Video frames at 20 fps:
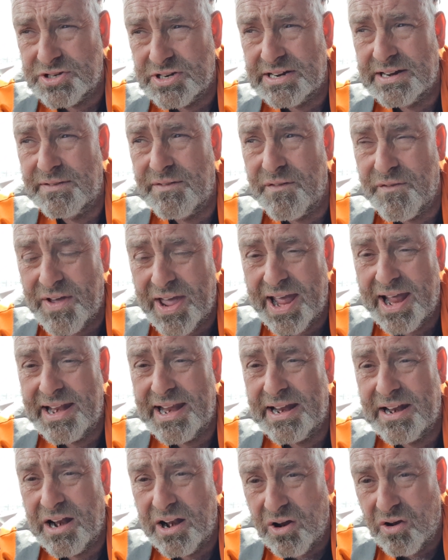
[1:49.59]
You can have a van
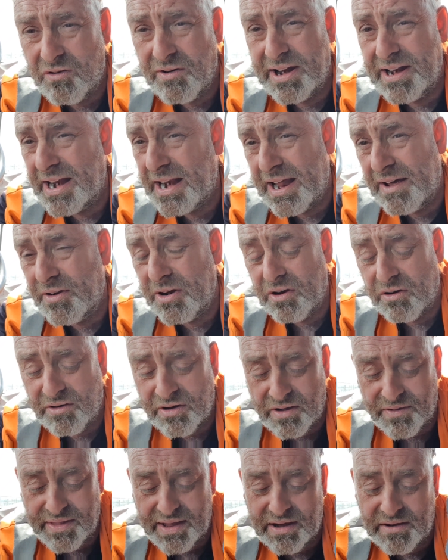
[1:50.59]
and a lorry and another
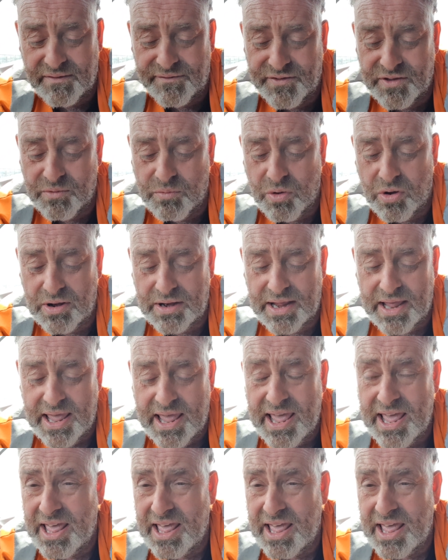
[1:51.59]
lorry on there if you want.